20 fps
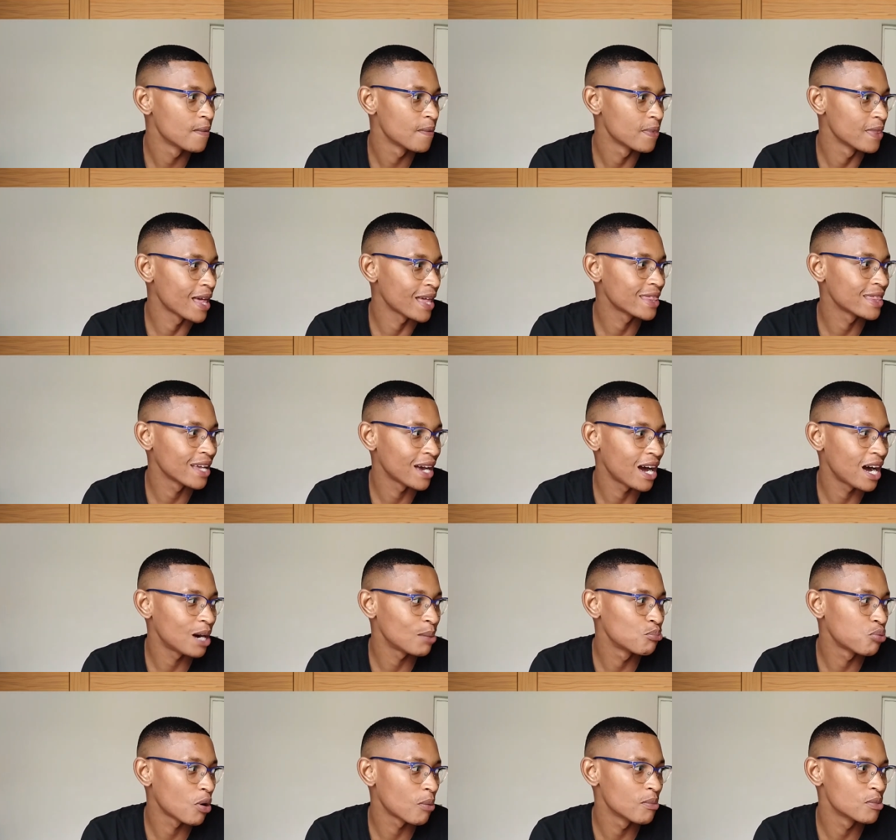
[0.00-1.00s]
that there
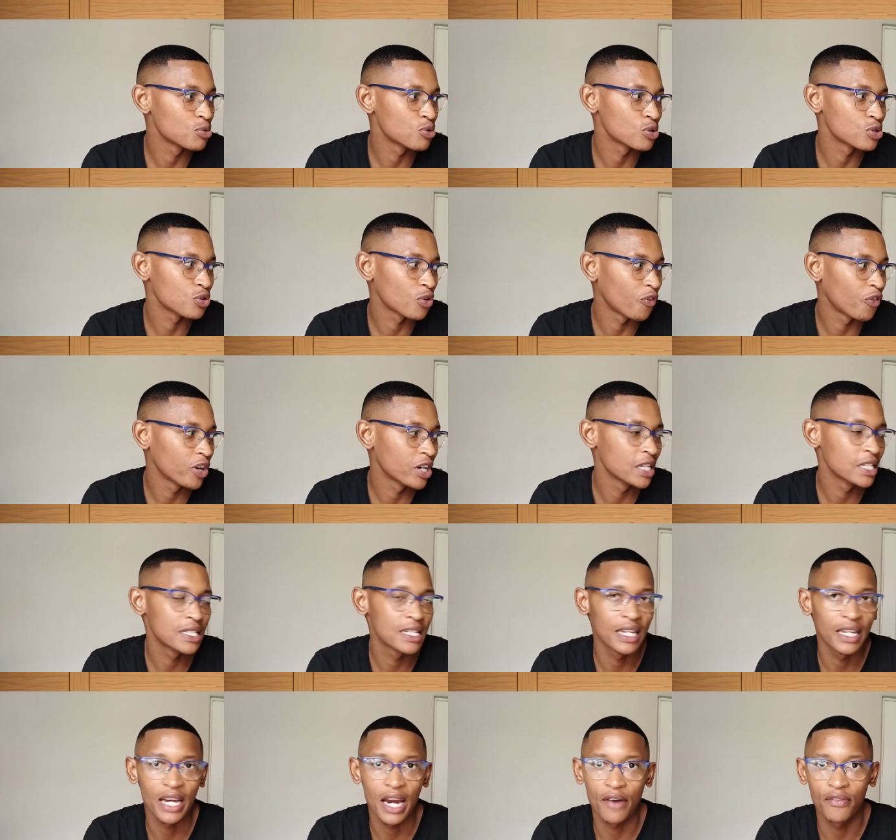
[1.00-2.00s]
are problems with
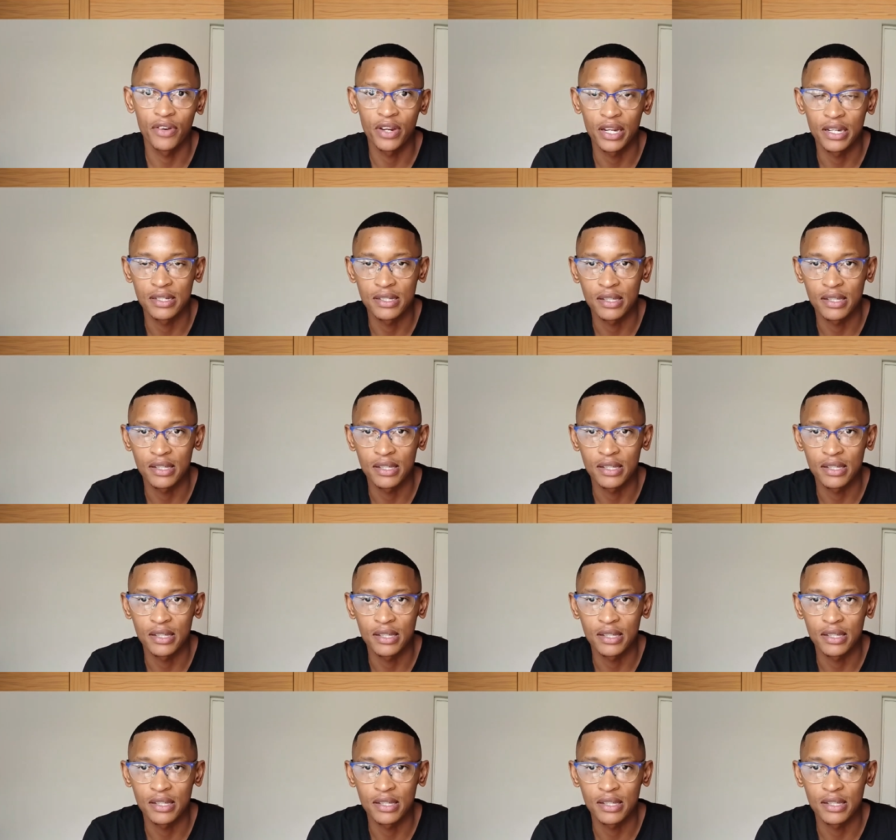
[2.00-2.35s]
sovereignty in African